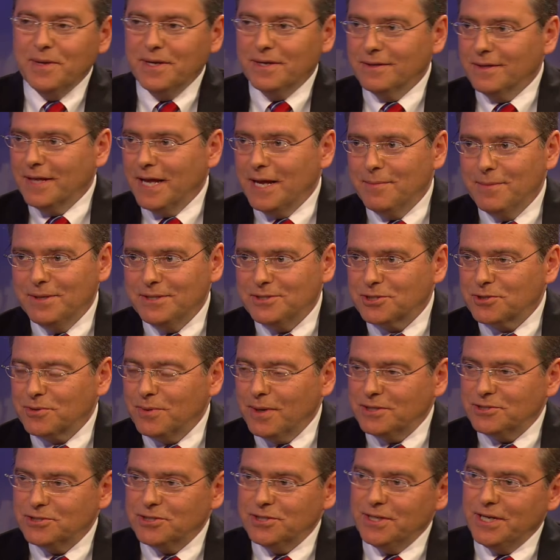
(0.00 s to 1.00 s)
me a layman's
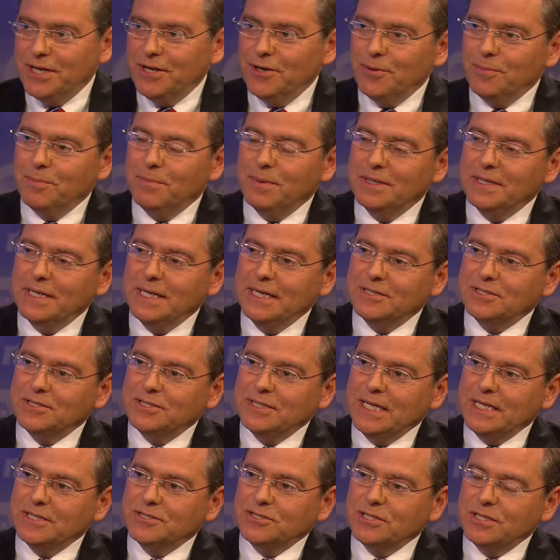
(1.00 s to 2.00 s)
question yeah. here, but
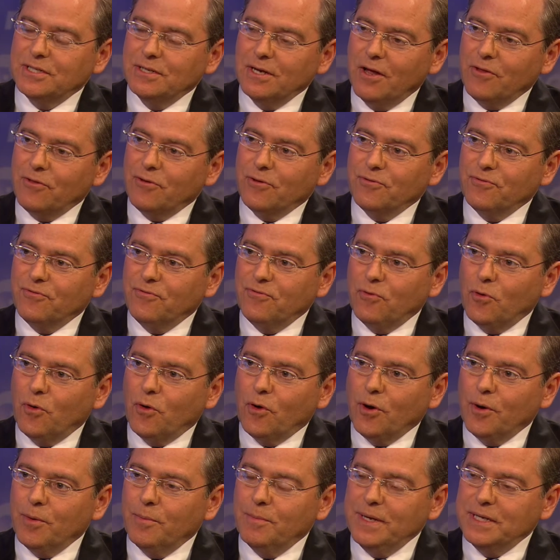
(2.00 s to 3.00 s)
it's it's another
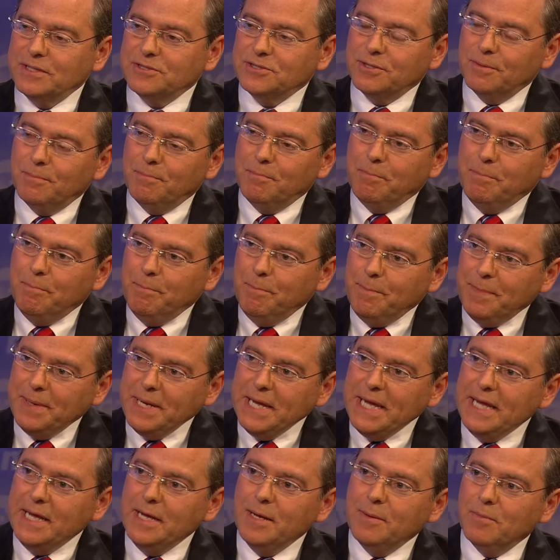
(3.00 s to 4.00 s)
form. It's a
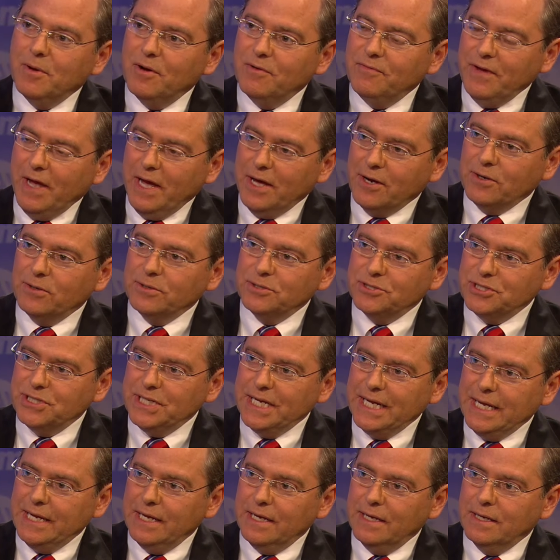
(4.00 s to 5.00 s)
beam of
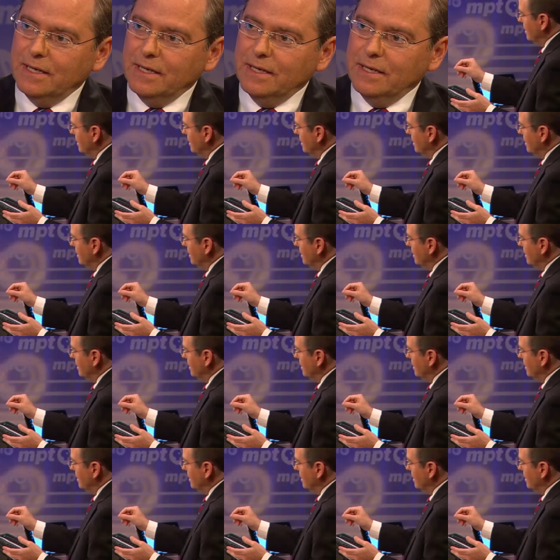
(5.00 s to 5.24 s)
energy, right.